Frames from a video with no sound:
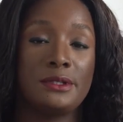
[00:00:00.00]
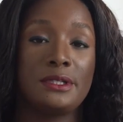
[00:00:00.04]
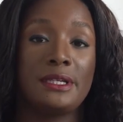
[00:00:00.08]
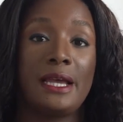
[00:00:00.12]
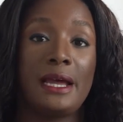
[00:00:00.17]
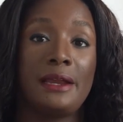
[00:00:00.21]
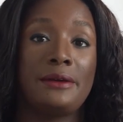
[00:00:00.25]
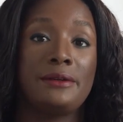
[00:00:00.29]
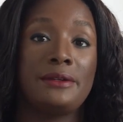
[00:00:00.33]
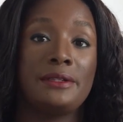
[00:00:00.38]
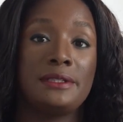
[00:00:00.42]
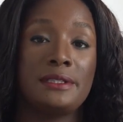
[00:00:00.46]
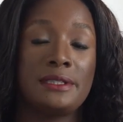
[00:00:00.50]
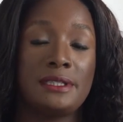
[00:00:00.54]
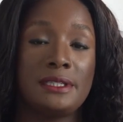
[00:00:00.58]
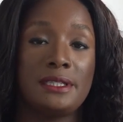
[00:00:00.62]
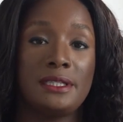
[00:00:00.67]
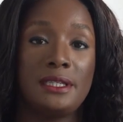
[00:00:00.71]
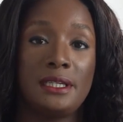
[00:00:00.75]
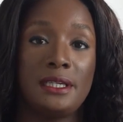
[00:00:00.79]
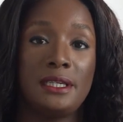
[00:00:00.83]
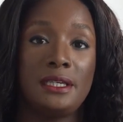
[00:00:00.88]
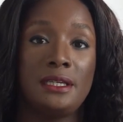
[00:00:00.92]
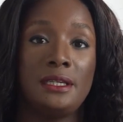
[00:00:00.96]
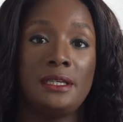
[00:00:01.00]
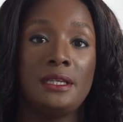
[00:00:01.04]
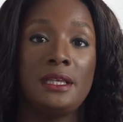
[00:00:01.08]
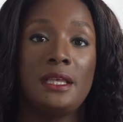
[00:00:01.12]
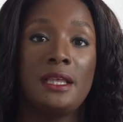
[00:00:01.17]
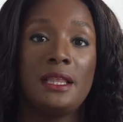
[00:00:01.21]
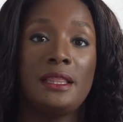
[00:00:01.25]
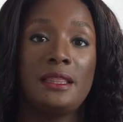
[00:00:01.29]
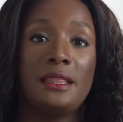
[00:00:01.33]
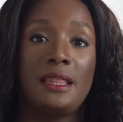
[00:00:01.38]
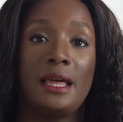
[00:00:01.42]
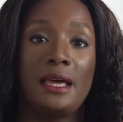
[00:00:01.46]
guarantee
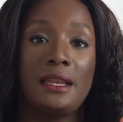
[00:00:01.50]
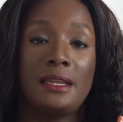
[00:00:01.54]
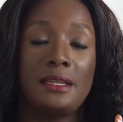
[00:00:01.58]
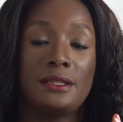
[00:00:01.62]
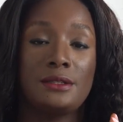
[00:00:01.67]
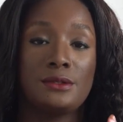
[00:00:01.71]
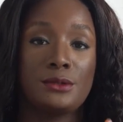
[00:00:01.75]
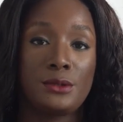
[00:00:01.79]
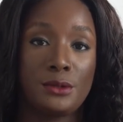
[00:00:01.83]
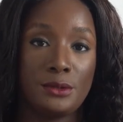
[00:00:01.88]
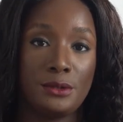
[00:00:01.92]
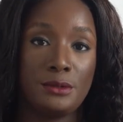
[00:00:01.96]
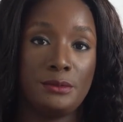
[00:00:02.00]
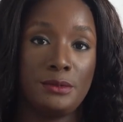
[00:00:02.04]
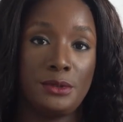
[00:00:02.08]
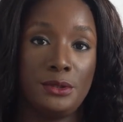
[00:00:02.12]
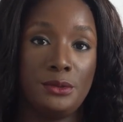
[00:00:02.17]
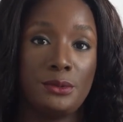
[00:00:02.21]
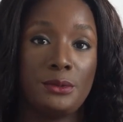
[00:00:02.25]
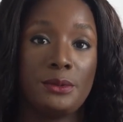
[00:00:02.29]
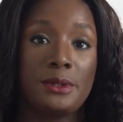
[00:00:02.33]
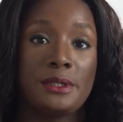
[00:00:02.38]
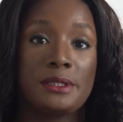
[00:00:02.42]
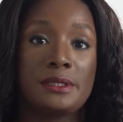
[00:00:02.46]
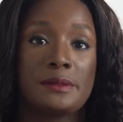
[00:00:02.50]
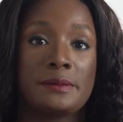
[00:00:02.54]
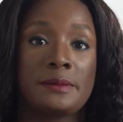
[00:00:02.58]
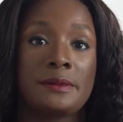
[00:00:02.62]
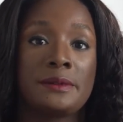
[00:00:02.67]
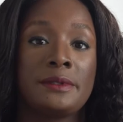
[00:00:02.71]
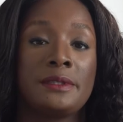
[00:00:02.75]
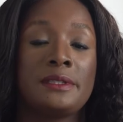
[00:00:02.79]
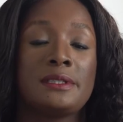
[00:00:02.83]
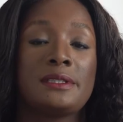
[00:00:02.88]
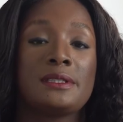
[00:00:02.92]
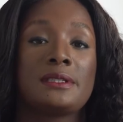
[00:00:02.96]
that it's going to be your
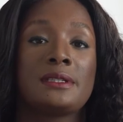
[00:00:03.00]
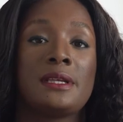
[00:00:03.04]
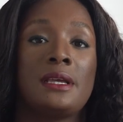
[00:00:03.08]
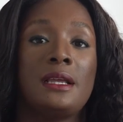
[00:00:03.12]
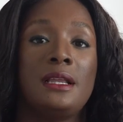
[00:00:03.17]
experience.